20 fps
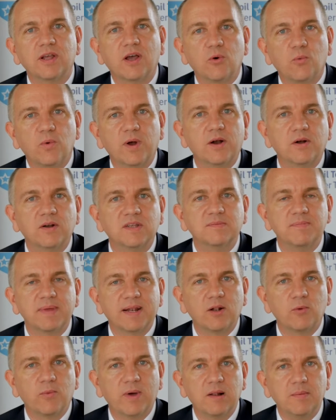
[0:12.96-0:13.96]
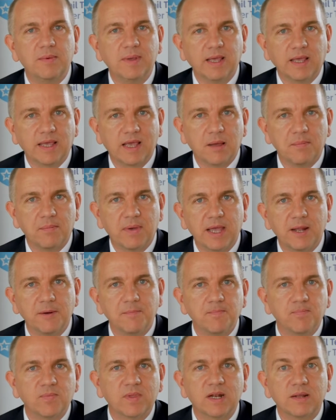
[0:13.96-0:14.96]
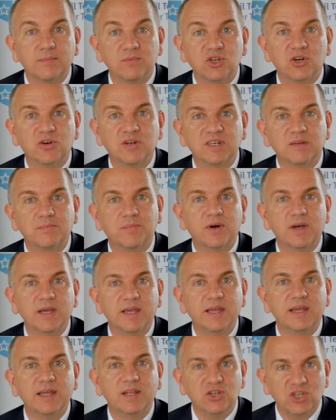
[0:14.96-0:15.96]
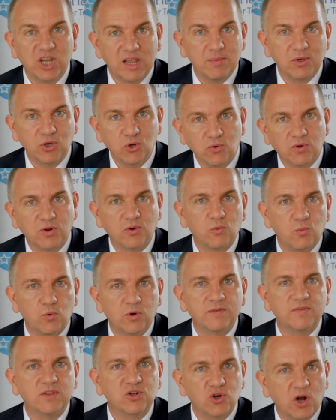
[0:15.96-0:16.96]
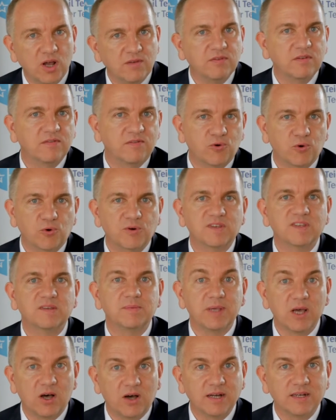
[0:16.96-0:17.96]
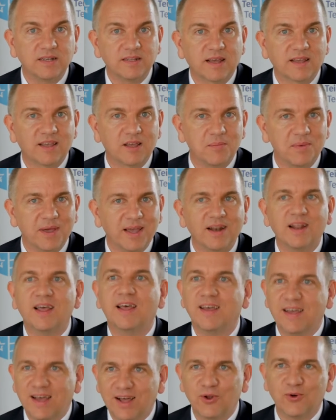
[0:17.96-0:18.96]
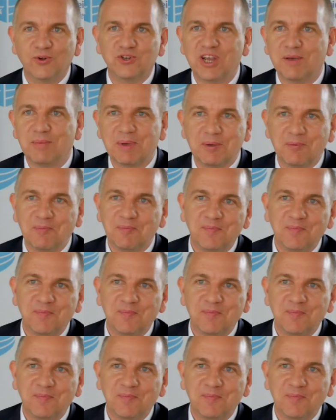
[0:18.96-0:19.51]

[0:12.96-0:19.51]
Awareness Mental Wellbeing campaign, and I'm joined by Jamie Googan, one of the driving forces behind that campaign. Hello, Jamie.